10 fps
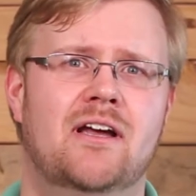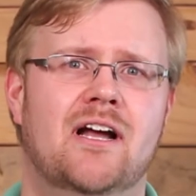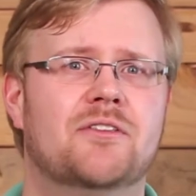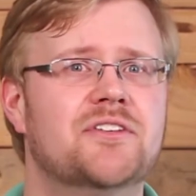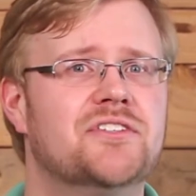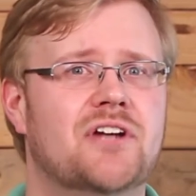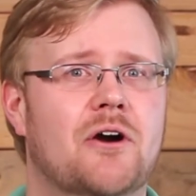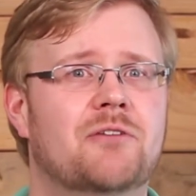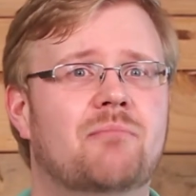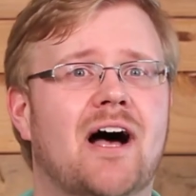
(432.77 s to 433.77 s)
This
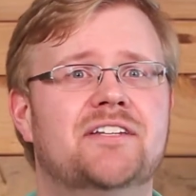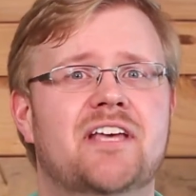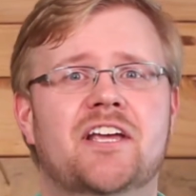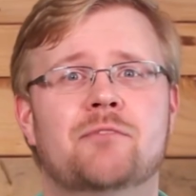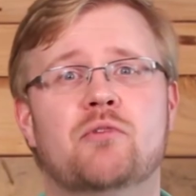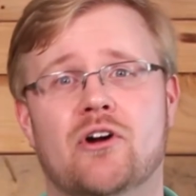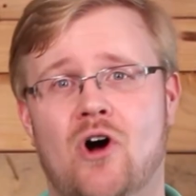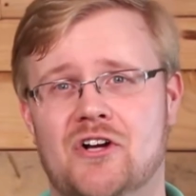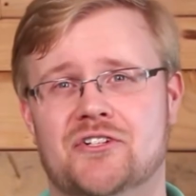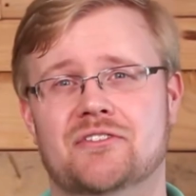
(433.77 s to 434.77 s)
started by taking
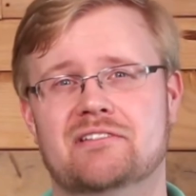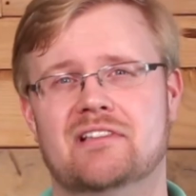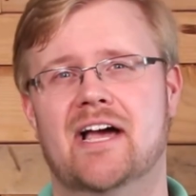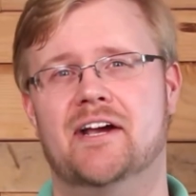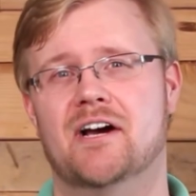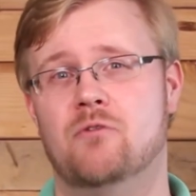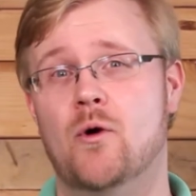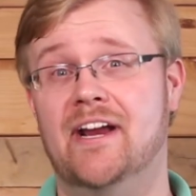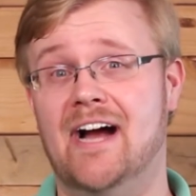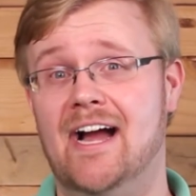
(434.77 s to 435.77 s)
precautions like
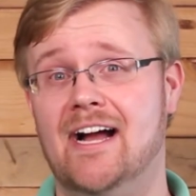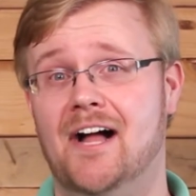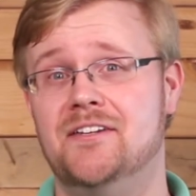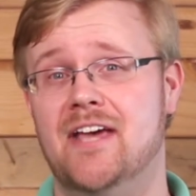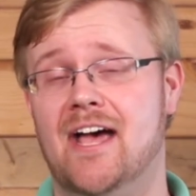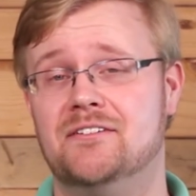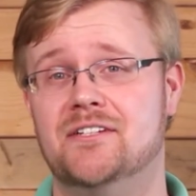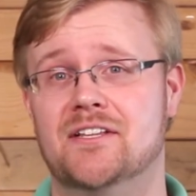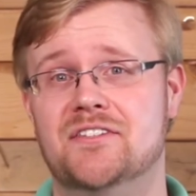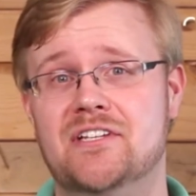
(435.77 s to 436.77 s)
avoiding eye contact,
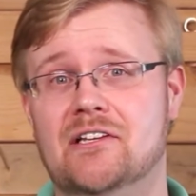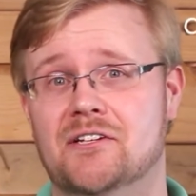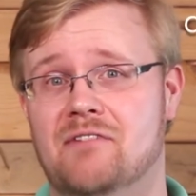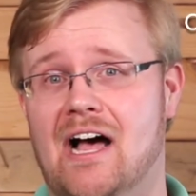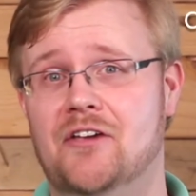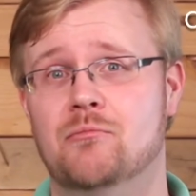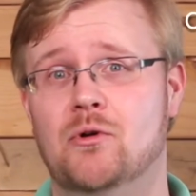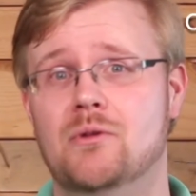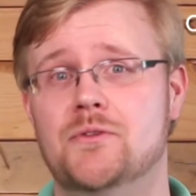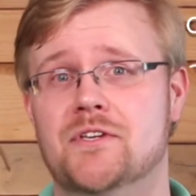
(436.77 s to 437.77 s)
concealing
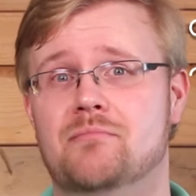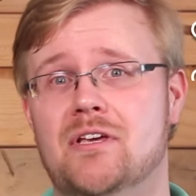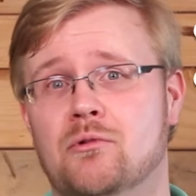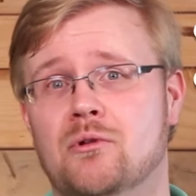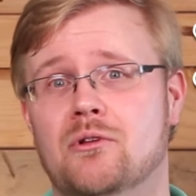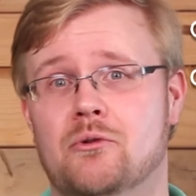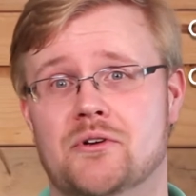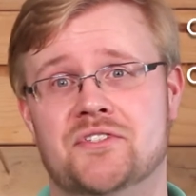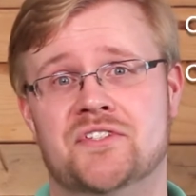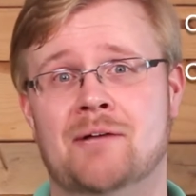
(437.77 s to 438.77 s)
valuables and people who are
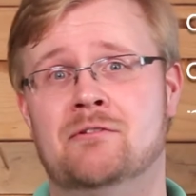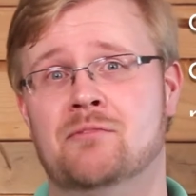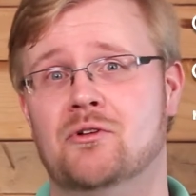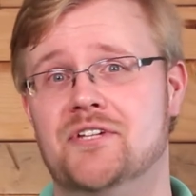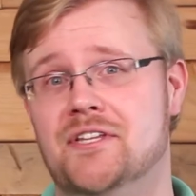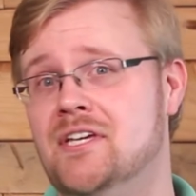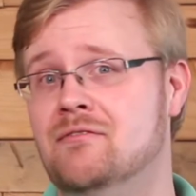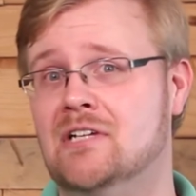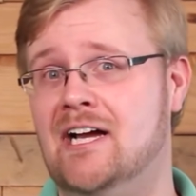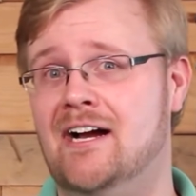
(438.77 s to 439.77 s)
susceptible to the
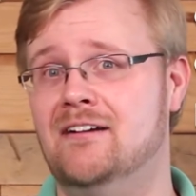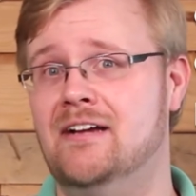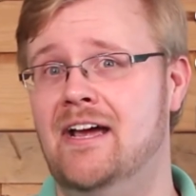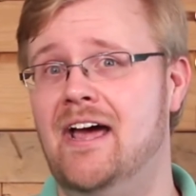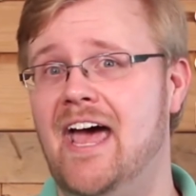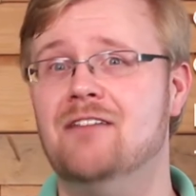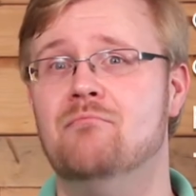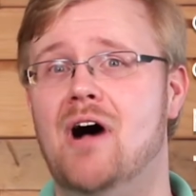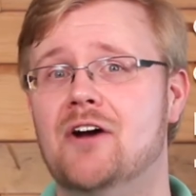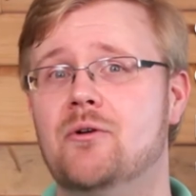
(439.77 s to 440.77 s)
evil eye, and
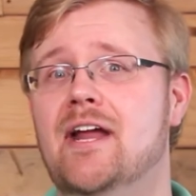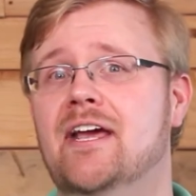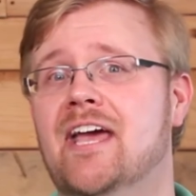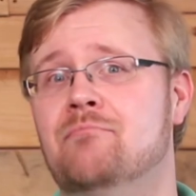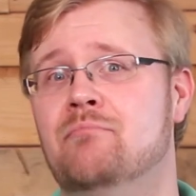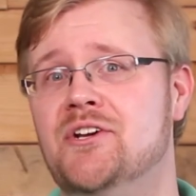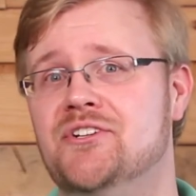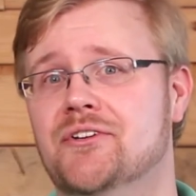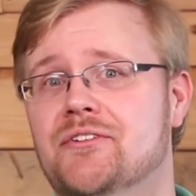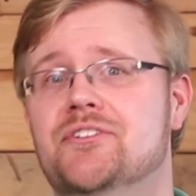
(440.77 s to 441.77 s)
moderating
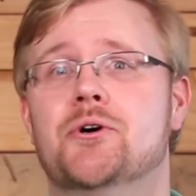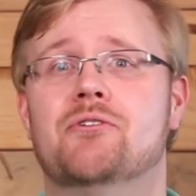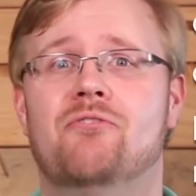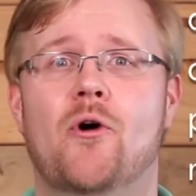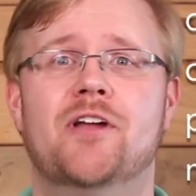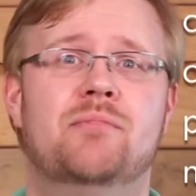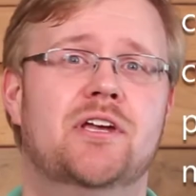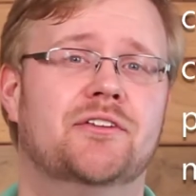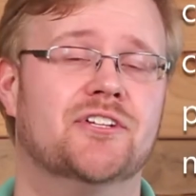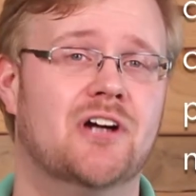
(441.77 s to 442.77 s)
ambition to avoid
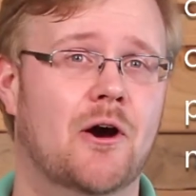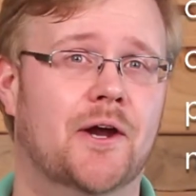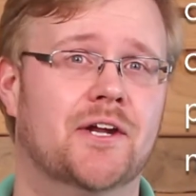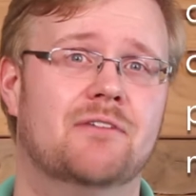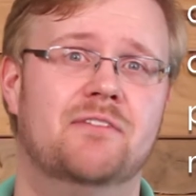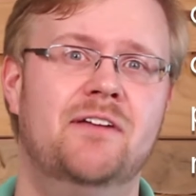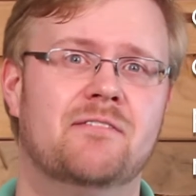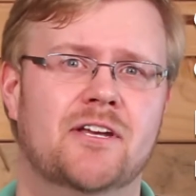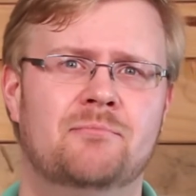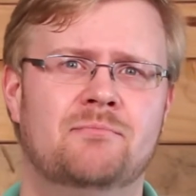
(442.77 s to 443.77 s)
being the target of envy.